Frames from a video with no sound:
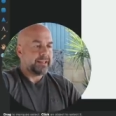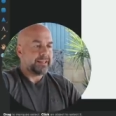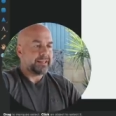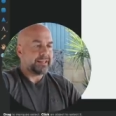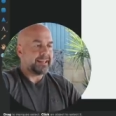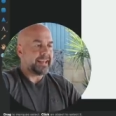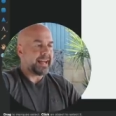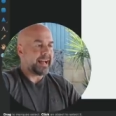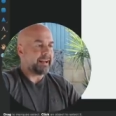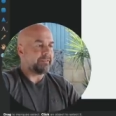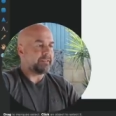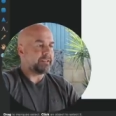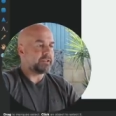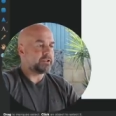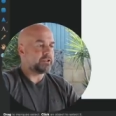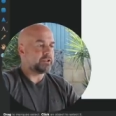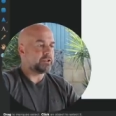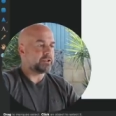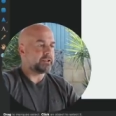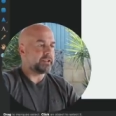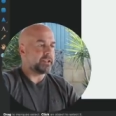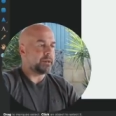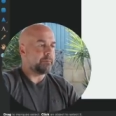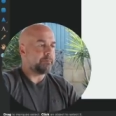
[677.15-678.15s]
Now this is
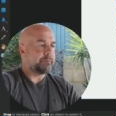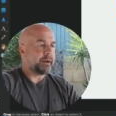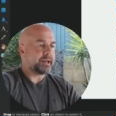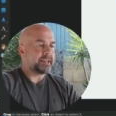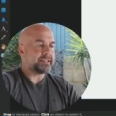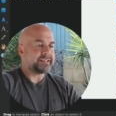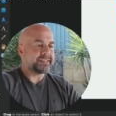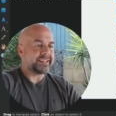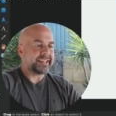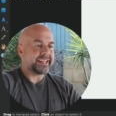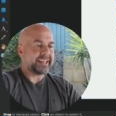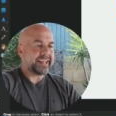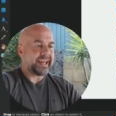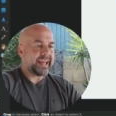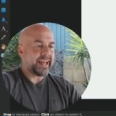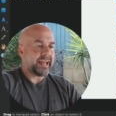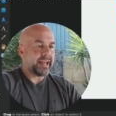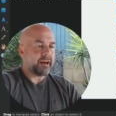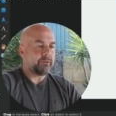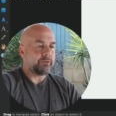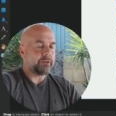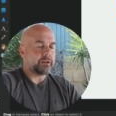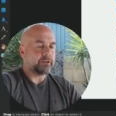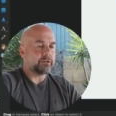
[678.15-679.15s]
just in a basic
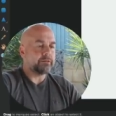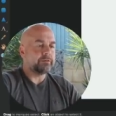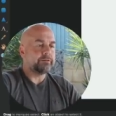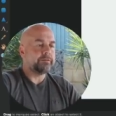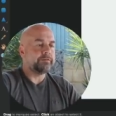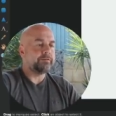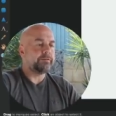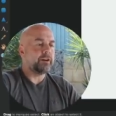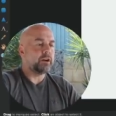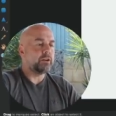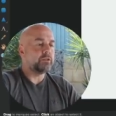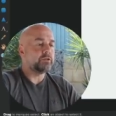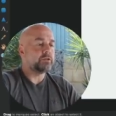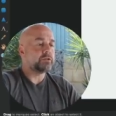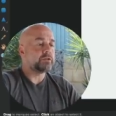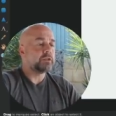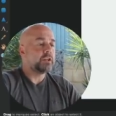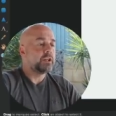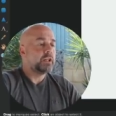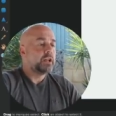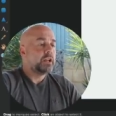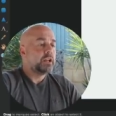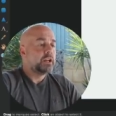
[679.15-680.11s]
Arial font.